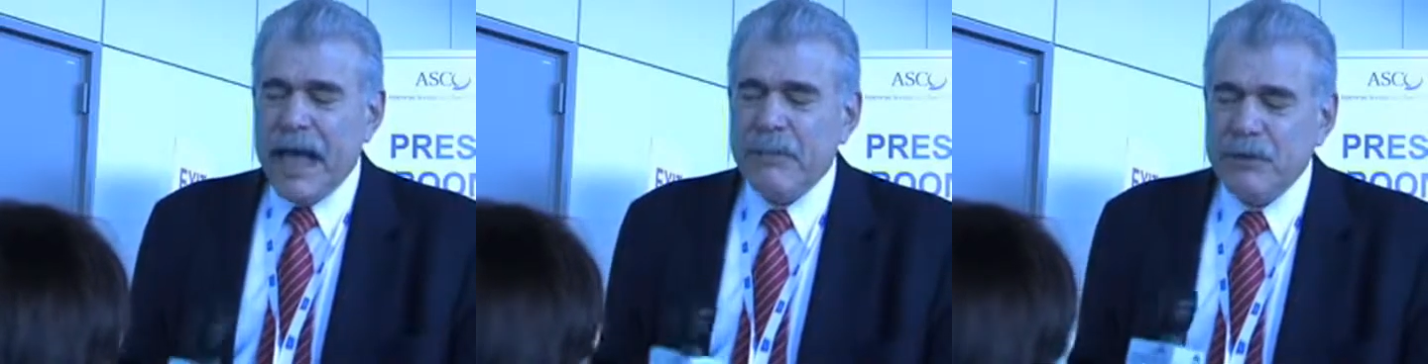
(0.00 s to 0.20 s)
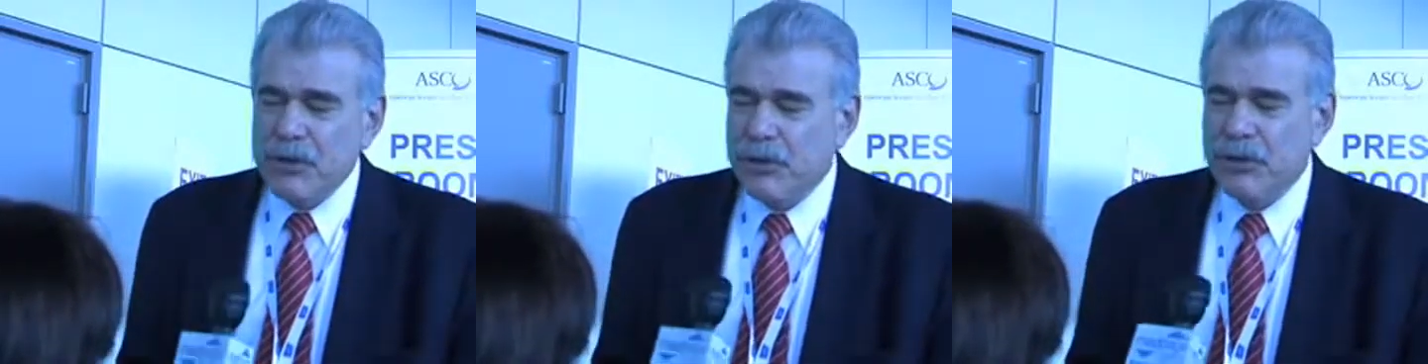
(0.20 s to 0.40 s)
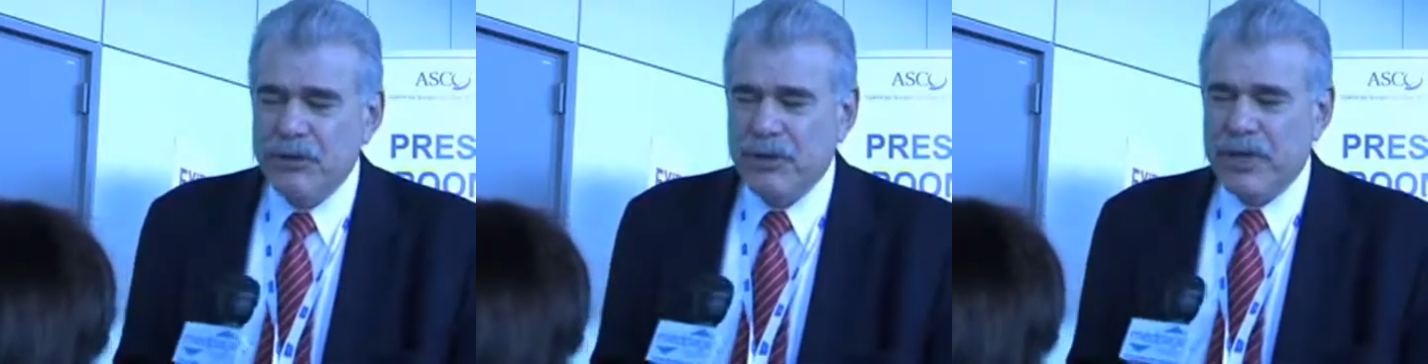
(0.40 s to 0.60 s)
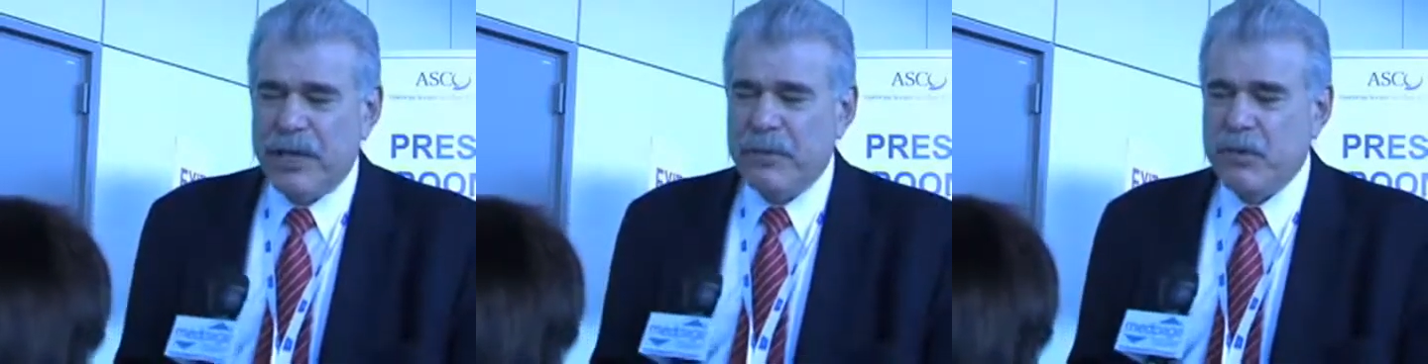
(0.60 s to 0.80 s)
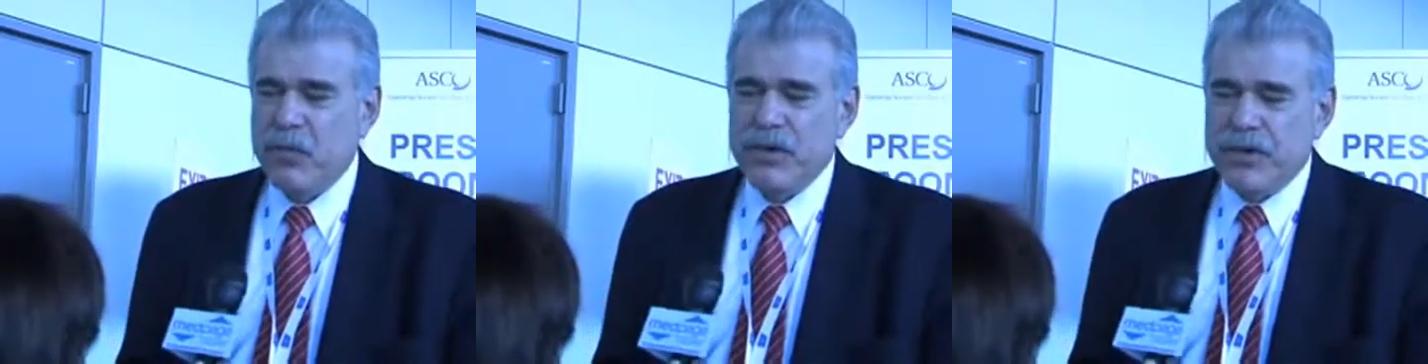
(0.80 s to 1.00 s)
Absolutely.
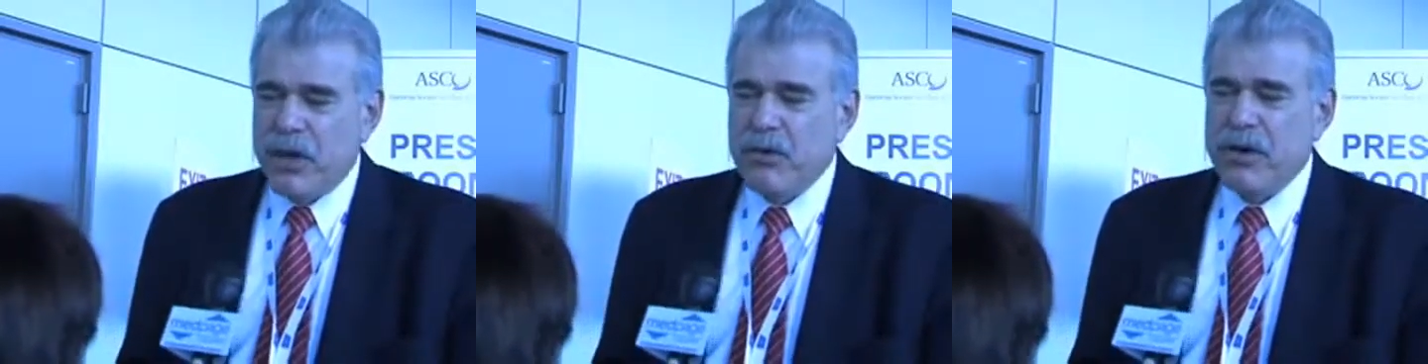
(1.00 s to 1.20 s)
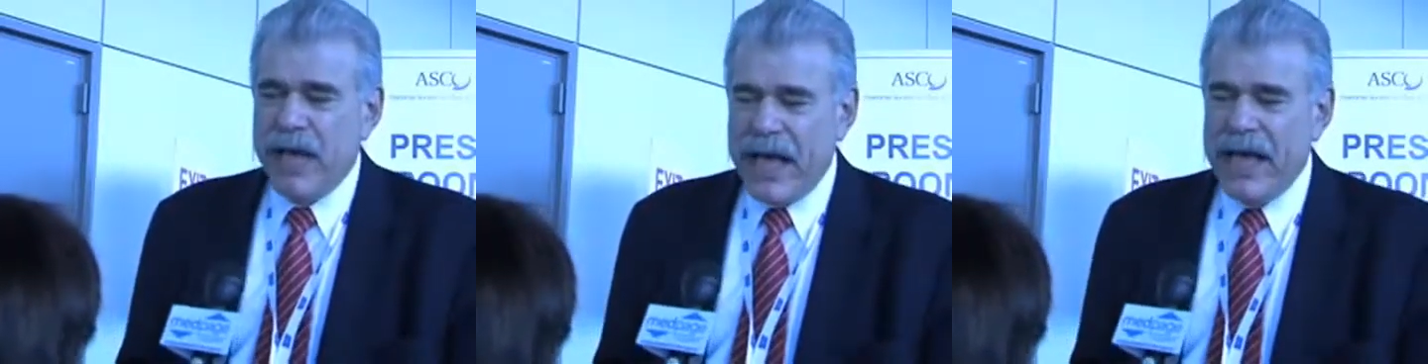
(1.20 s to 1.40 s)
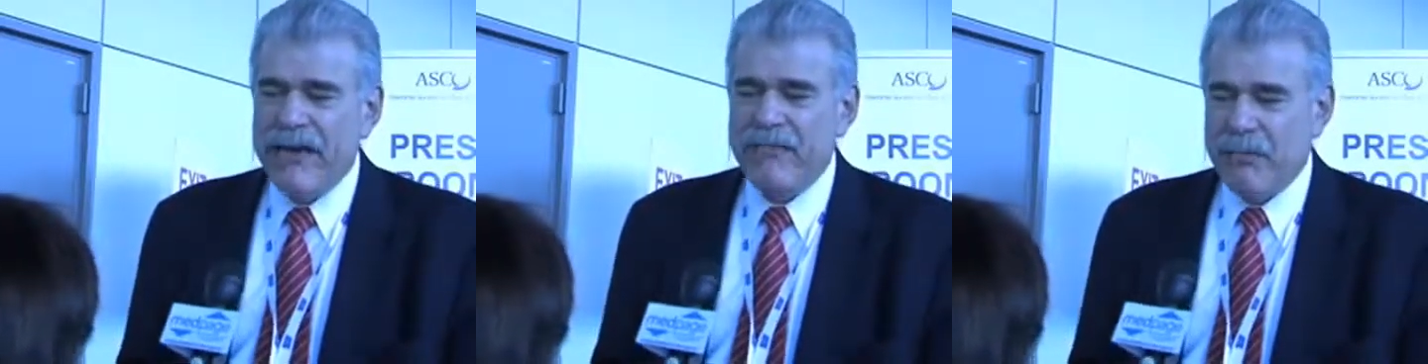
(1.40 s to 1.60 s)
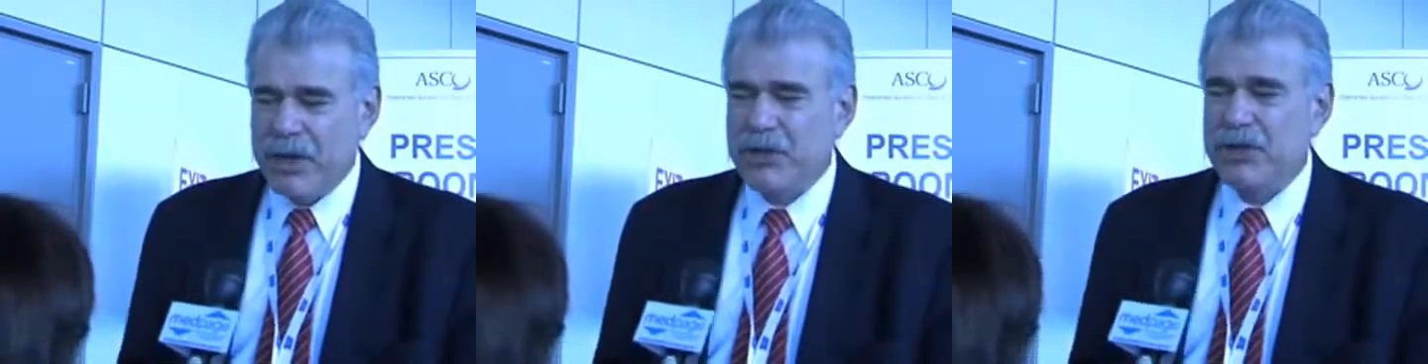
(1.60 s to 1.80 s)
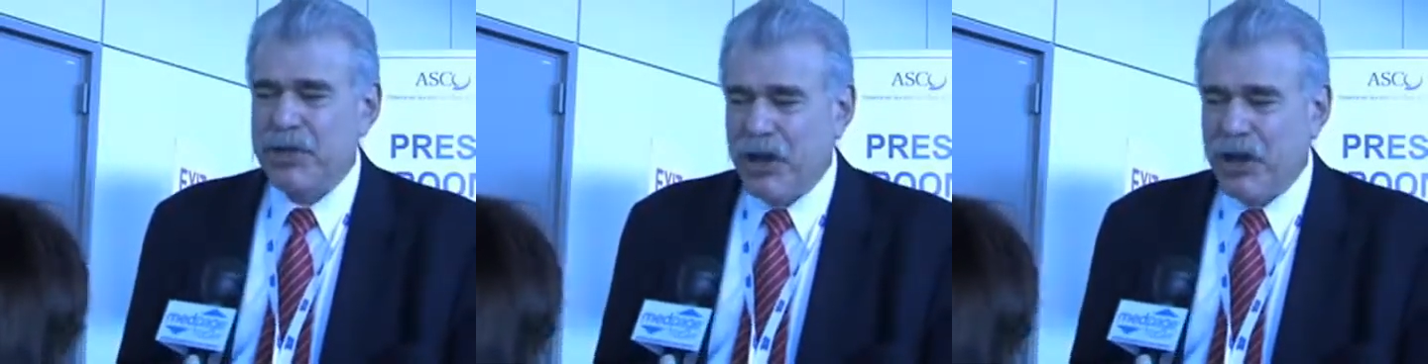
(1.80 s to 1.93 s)
I mean, we don't have much